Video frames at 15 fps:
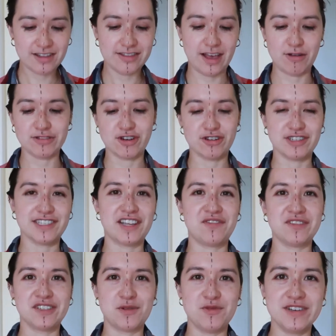That was hard to say
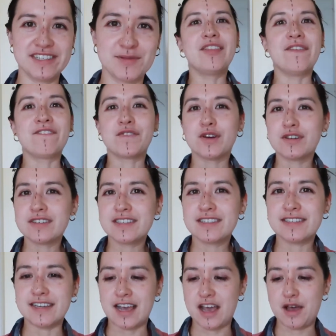for some reason. The first
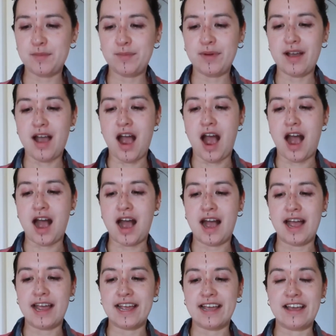step
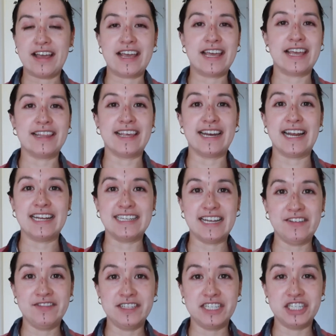that I
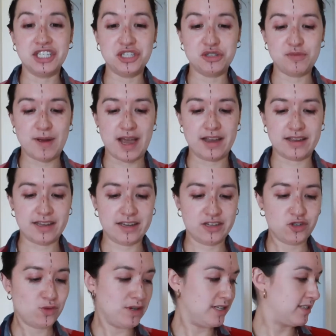definitely didn't do back in
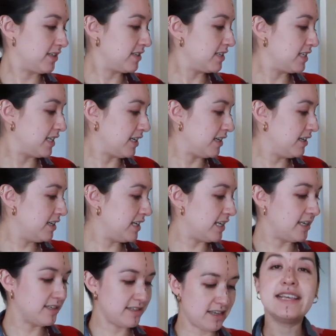2016
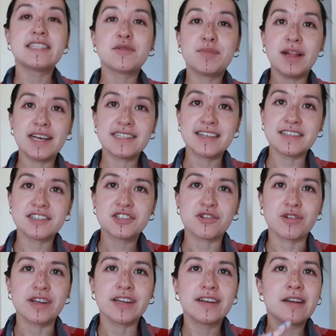is apply
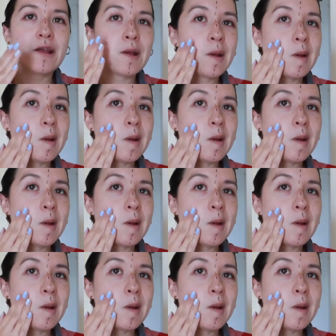sunscreen.